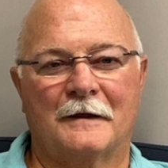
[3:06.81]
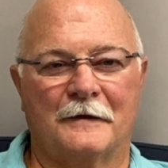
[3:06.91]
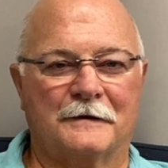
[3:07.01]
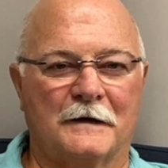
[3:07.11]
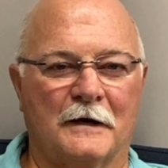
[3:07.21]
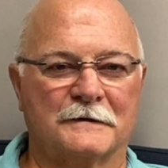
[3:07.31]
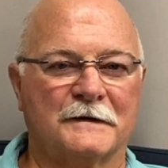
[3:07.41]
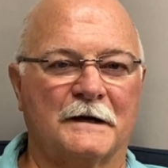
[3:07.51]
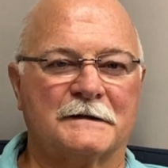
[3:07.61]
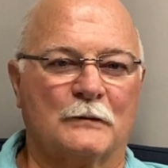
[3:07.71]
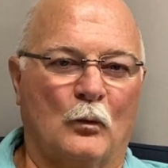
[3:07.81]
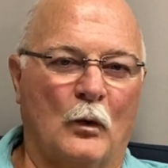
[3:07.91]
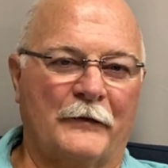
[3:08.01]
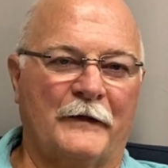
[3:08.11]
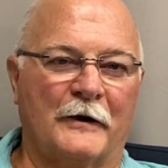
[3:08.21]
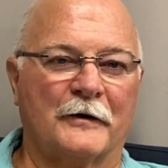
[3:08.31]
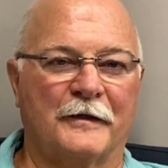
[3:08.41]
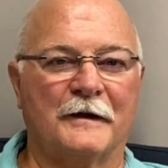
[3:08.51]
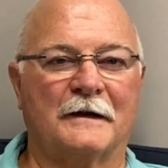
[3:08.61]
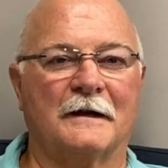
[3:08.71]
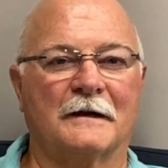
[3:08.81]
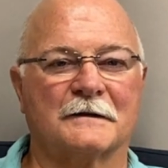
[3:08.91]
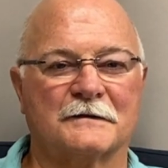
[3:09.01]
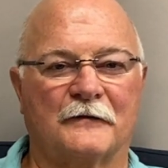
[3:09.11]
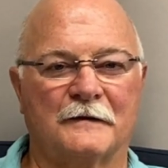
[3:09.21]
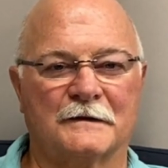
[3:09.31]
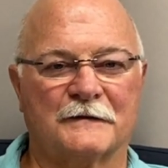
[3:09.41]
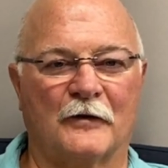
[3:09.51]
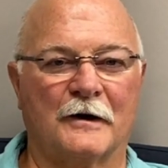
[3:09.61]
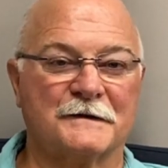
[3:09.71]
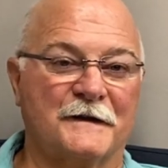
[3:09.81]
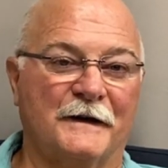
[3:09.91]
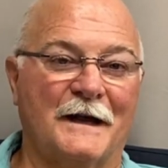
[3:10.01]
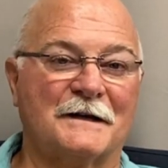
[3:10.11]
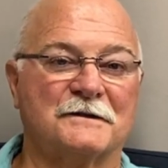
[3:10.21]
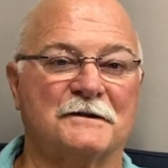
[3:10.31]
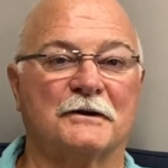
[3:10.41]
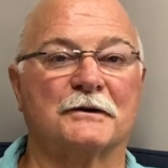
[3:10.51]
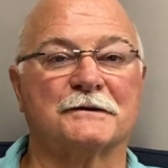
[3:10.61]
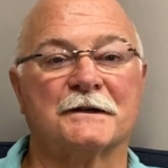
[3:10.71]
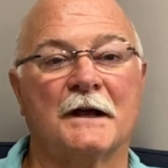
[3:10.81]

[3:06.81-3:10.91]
that tells us what they're thinking as far as the next year's